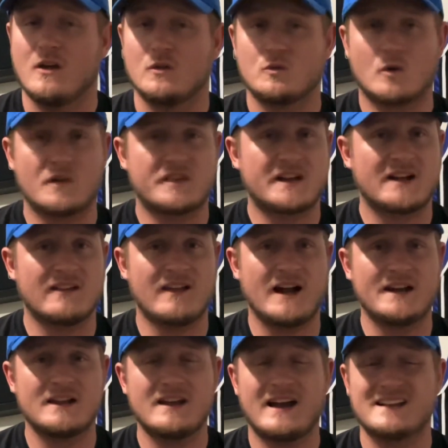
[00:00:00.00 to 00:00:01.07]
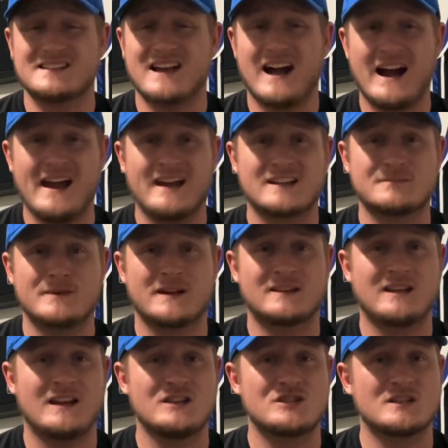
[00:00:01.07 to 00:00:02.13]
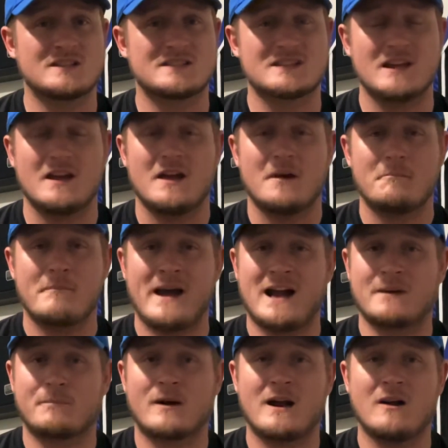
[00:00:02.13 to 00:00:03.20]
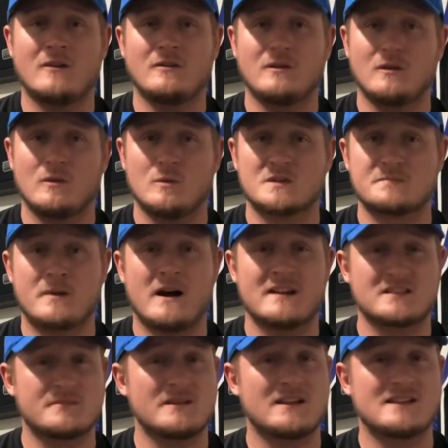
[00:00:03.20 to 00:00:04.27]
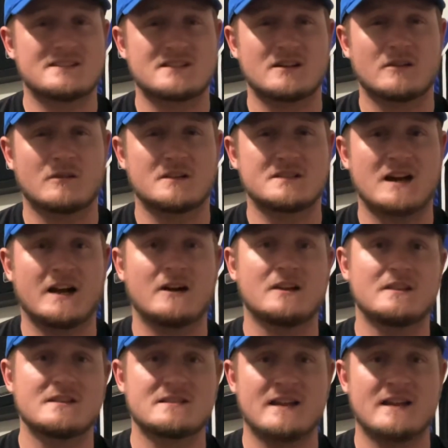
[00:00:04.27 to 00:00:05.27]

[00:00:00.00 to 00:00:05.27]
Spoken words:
North Carolina has high expectations. Mack Brown, who was possibly considering retiring this